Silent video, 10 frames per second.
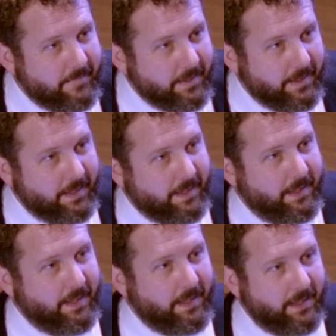
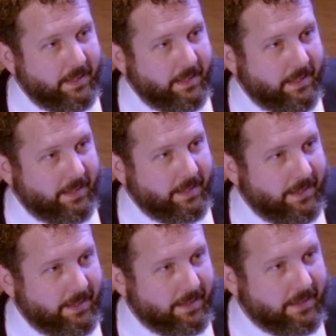
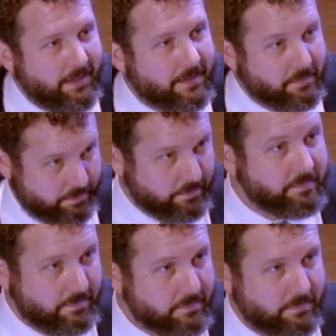
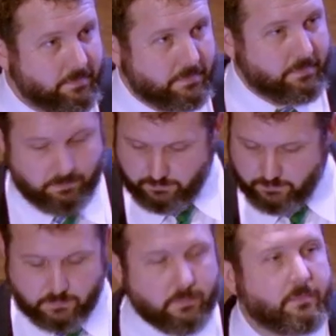
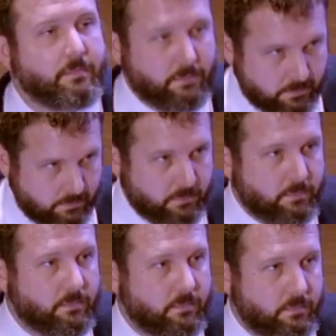
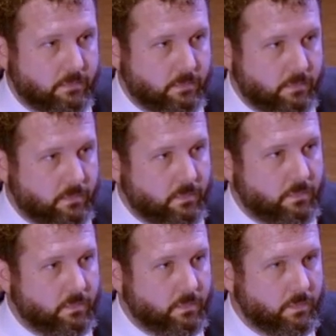
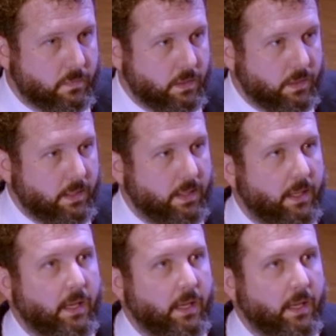(no one is talking)